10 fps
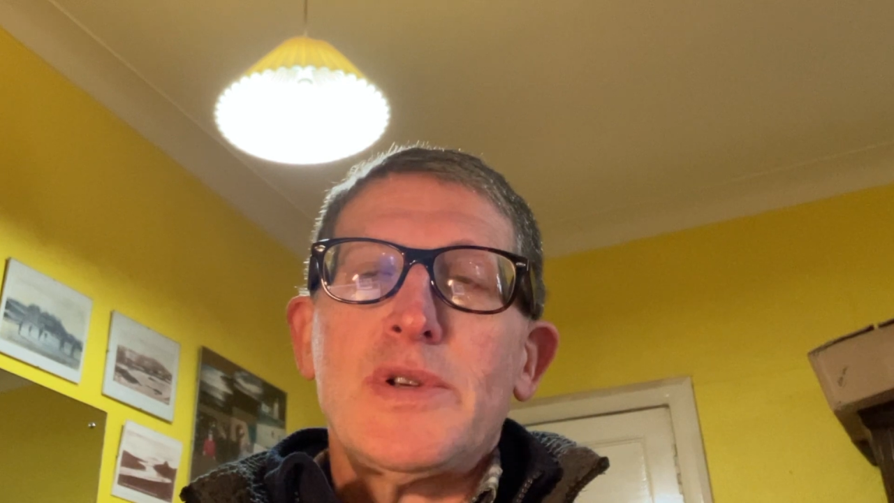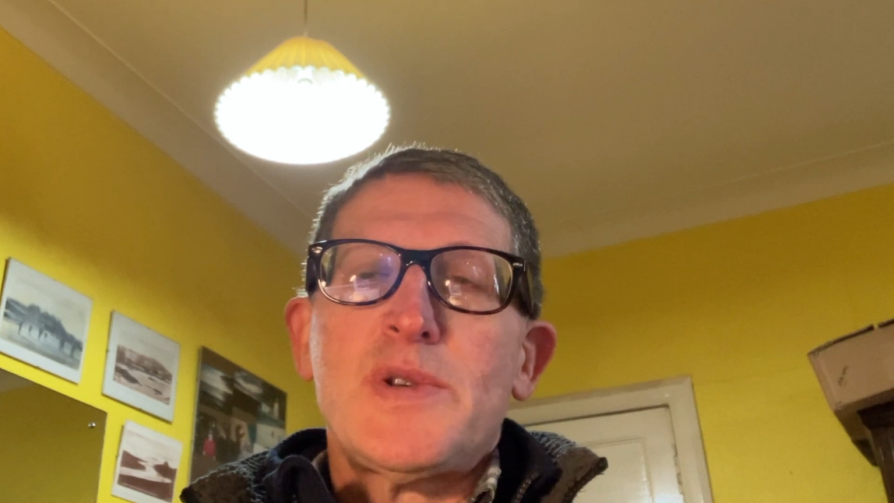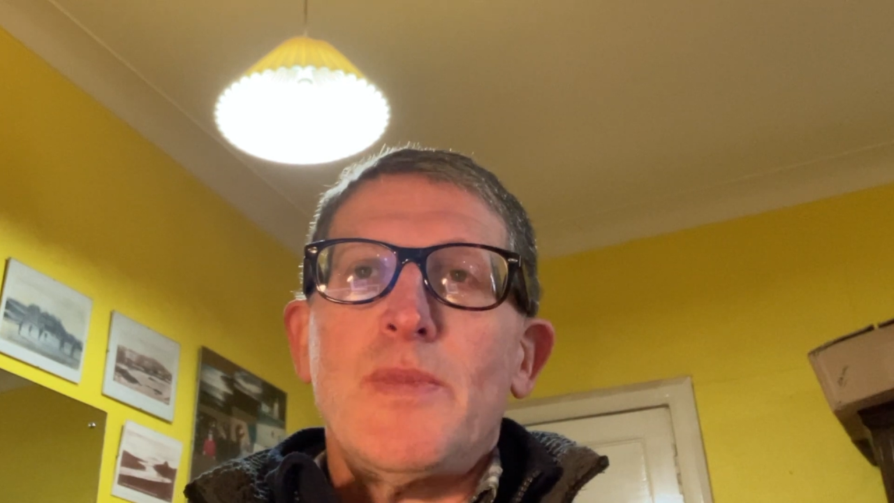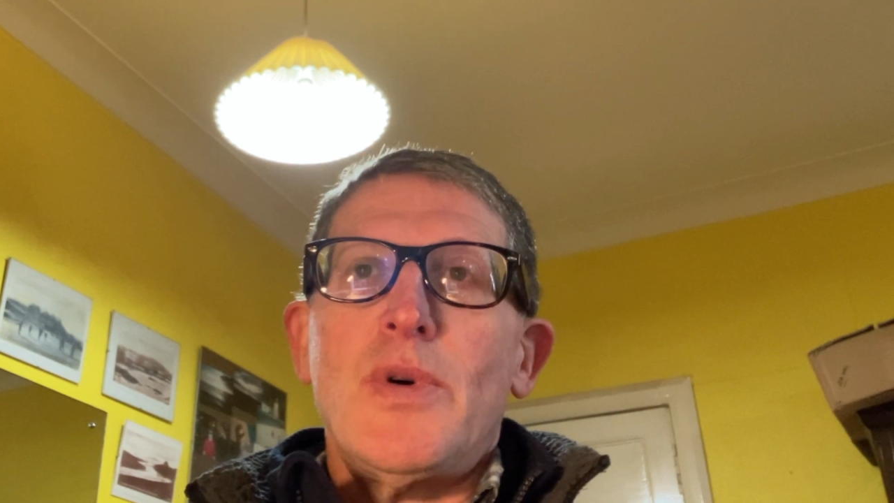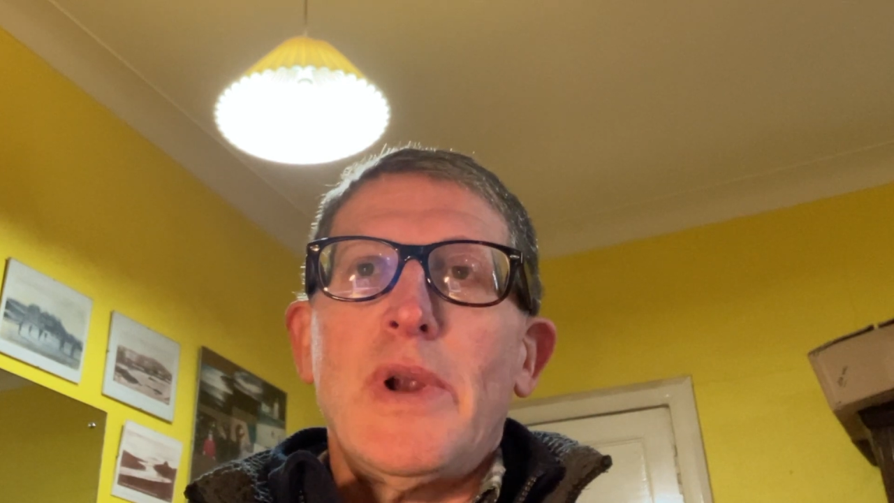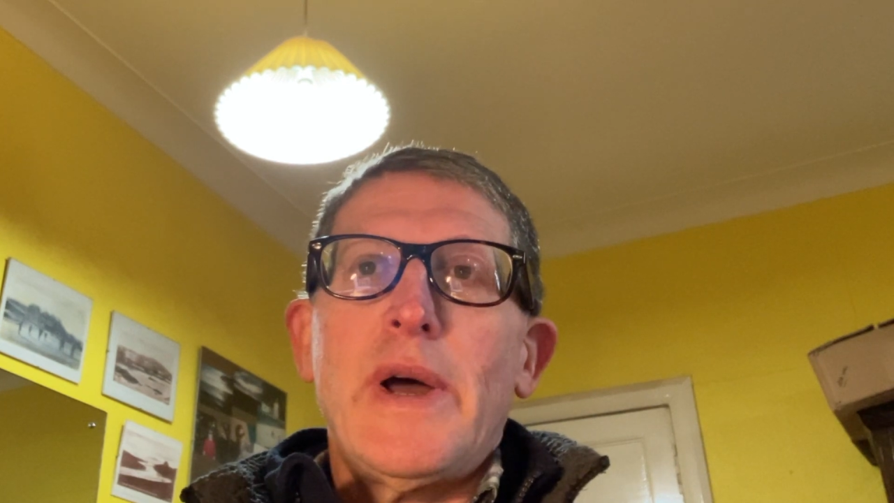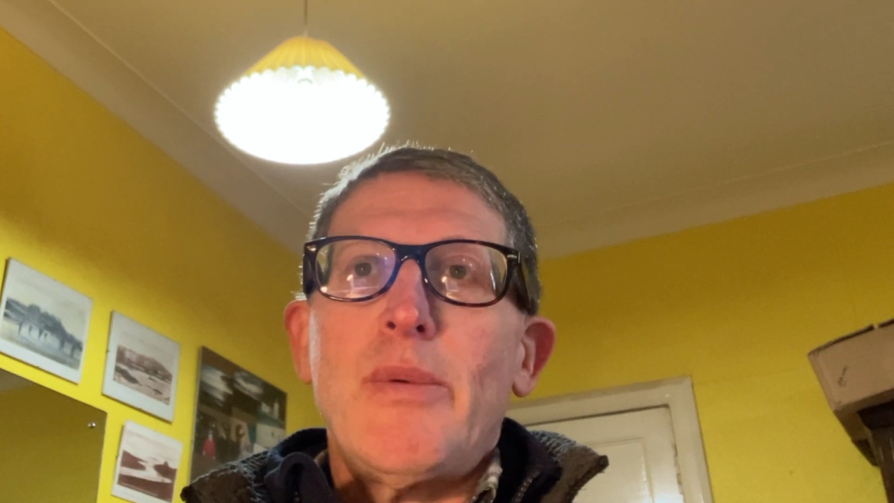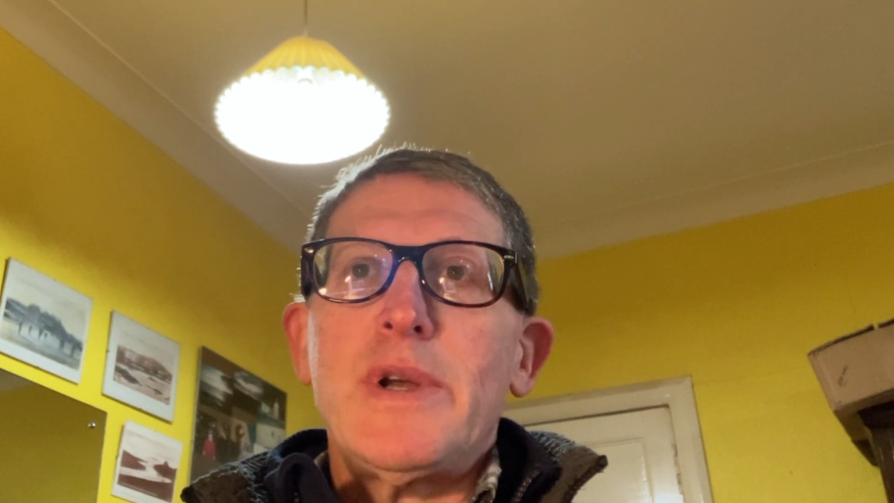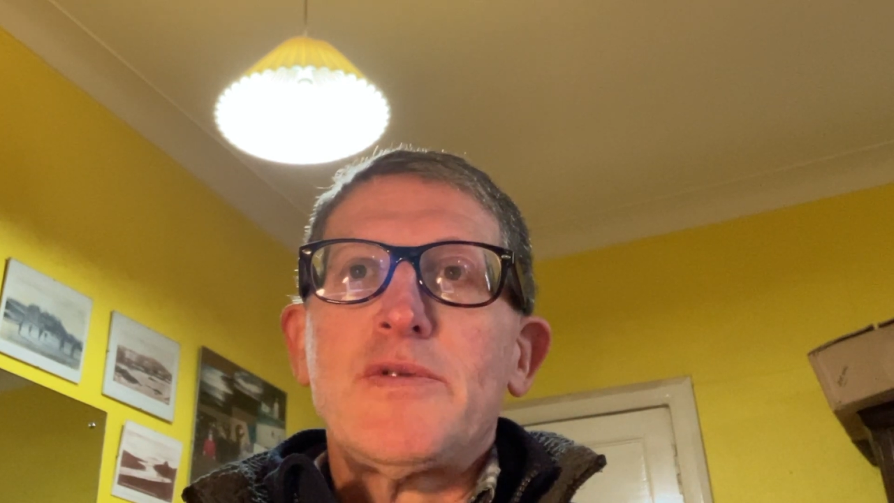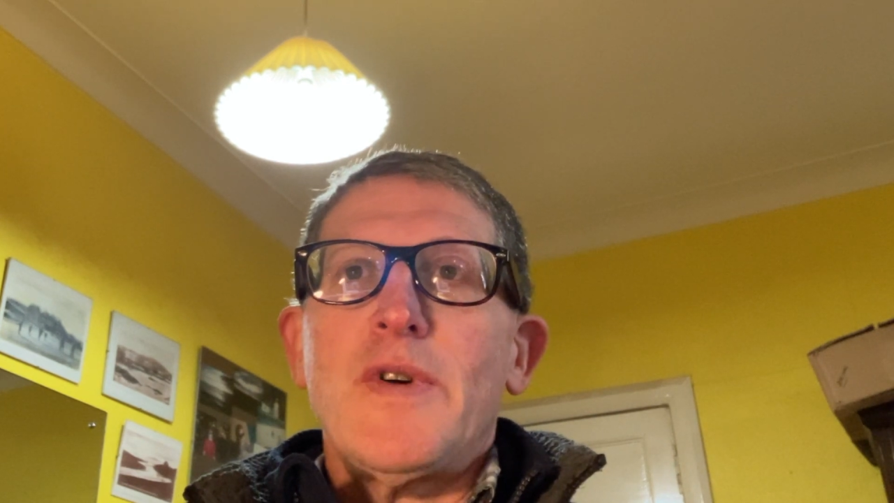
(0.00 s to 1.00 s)
small
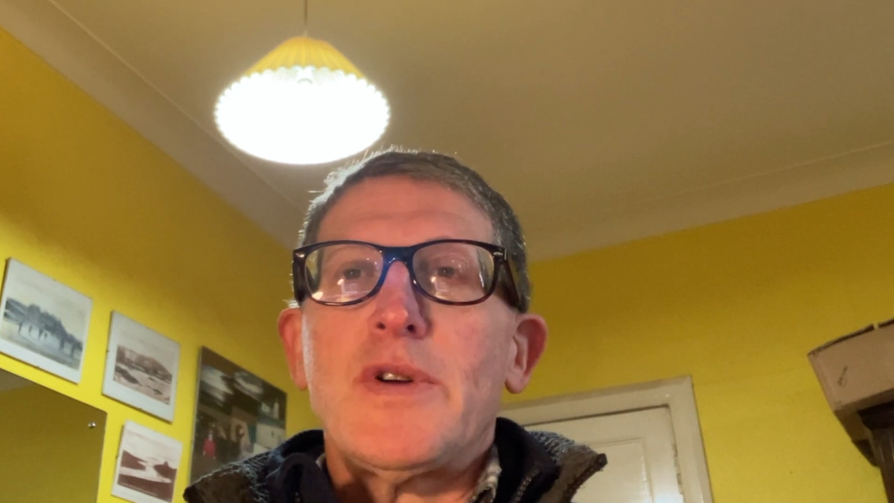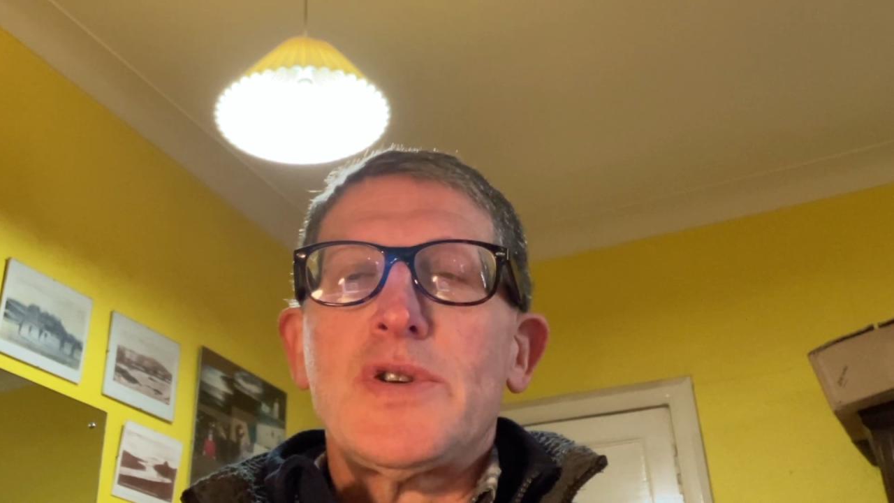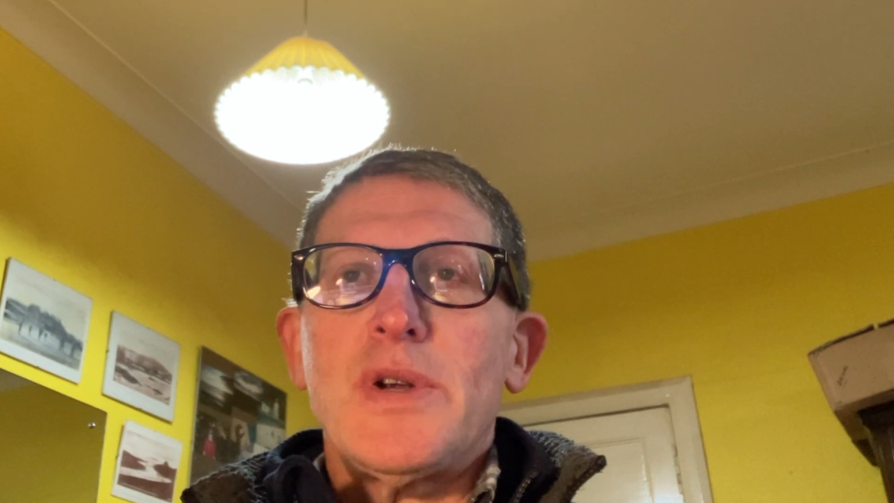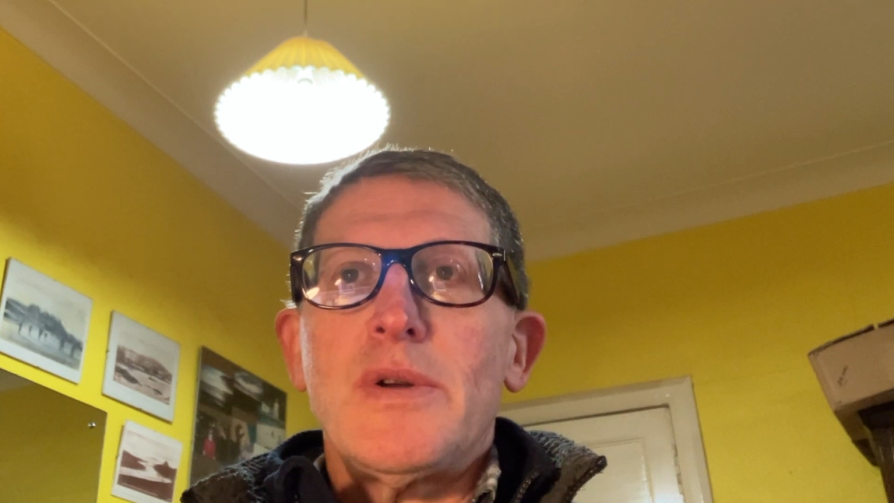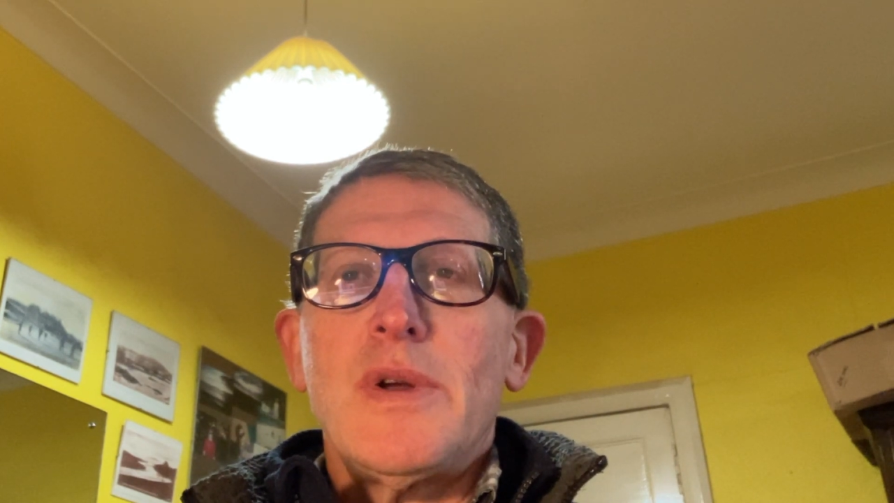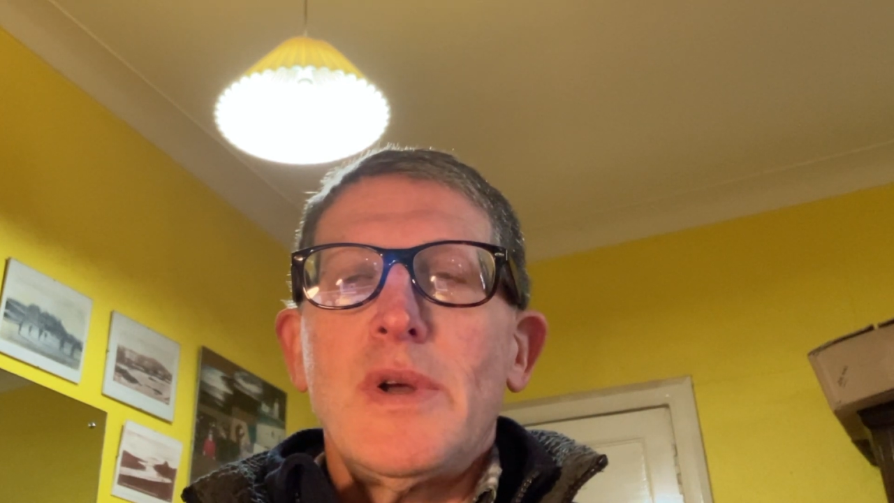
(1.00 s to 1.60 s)
airways function